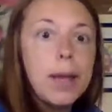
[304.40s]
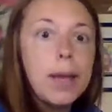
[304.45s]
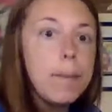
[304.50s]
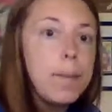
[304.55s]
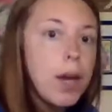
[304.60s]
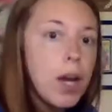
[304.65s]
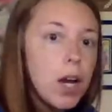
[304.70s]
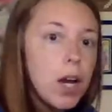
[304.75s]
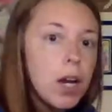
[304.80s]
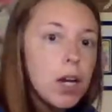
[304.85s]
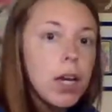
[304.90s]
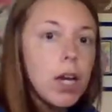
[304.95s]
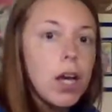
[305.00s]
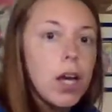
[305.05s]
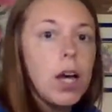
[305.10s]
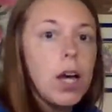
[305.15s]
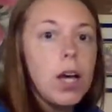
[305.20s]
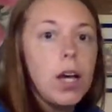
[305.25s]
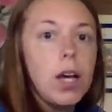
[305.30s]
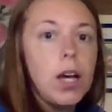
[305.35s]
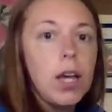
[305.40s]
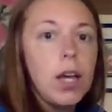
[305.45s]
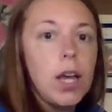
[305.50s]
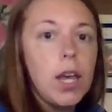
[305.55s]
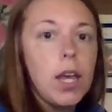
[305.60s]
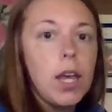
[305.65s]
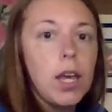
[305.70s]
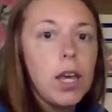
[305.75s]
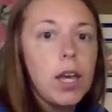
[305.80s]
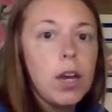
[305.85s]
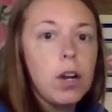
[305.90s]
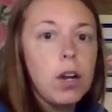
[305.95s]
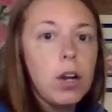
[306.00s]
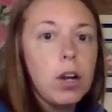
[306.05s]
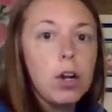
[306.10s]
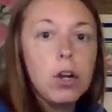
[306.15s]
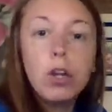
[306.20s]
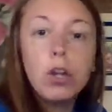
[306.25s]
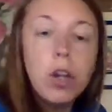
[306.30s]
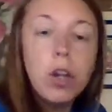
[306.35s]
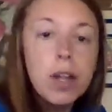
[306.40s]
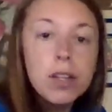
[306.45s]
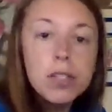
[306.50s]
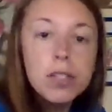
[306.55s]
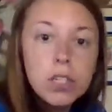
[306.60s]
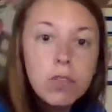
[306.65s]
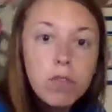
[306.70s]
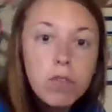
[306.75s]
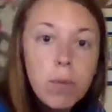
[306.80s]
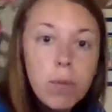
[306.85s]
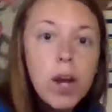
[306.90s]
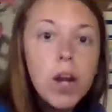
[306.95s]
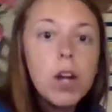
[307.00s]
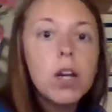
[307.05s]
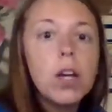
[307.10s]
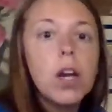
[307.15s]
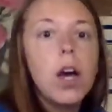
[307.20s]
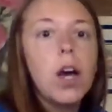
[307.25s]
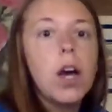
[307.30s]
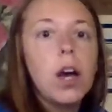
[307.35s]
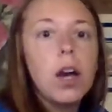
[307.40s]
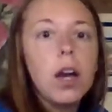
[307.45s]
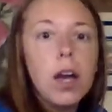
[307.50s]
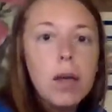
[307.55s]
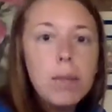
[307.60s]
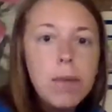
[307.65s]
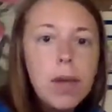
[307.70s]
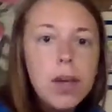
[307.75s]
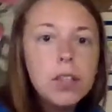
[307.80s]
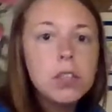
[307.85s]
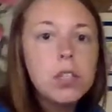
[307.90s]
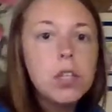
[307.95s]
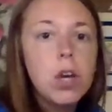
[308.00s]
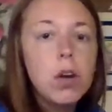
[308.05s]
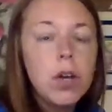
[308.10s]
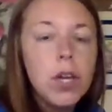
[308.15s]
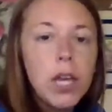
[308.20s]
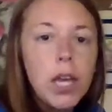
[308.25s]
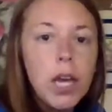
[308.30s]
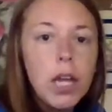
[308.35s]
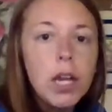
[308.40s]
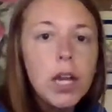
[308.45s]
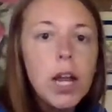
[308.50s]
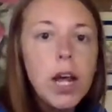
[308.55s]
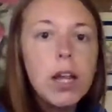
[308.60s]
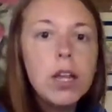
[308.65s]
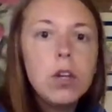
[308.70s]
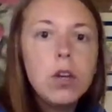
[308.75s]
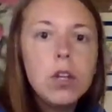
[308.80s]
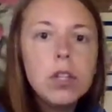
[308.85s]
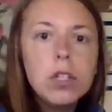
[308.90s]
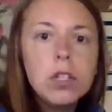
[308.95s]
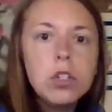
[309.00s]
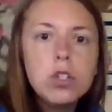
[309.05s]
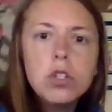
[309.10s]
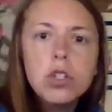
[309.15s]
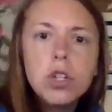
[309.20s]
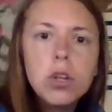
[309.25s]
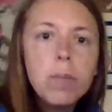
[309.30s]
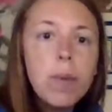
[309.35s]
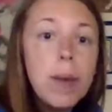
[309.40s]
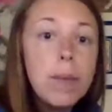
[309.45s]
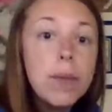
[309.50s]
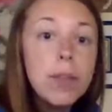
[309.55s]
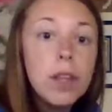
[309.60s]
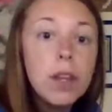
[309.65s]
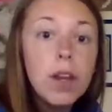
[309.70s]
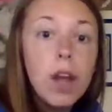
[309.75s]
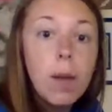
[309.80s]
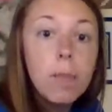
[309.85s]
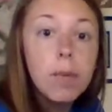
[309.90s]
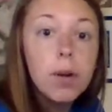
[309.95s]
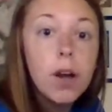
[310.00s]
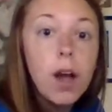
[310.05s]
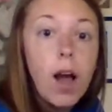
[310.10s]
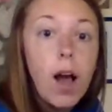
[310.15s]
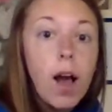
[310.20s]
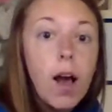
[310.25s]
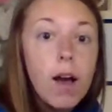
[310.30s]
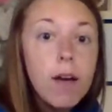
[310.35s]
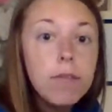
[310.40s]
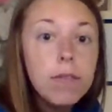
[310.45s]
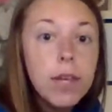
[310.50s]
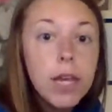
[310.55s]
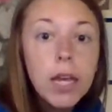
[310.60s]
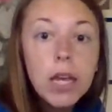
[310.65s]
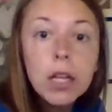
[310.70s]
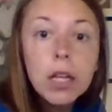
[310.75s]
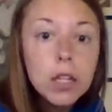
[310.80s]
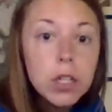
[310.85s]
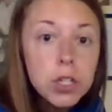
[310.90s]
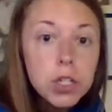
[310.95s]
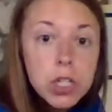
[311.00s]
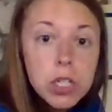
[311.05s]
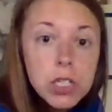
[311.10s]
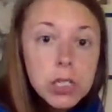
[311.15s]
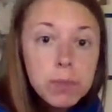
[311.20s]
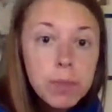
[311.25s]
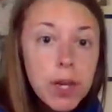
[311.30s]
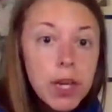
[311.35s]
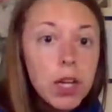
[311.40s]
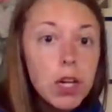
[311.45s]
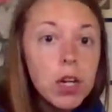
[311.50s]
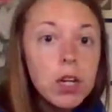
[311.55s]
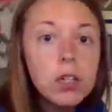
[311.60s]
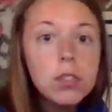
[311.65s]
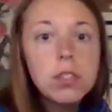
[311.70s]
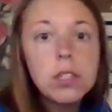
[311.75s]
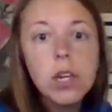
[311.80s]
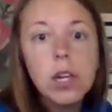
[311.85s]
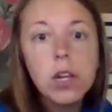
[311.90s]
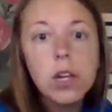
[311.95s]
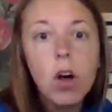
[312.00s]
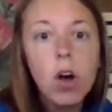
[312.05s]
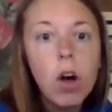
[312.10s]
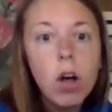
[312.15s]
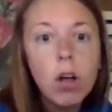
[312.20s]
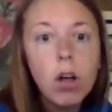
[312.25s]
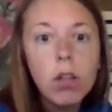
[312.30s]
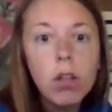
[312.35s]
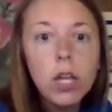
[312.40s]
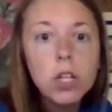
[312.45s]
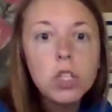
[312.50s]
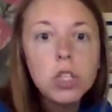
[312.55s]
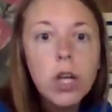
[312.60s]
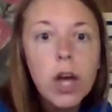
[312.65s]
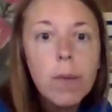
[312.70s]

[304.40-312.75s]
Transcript: America or United States of America and Mexico and Canada, and you could do maybe the number of English speakers in each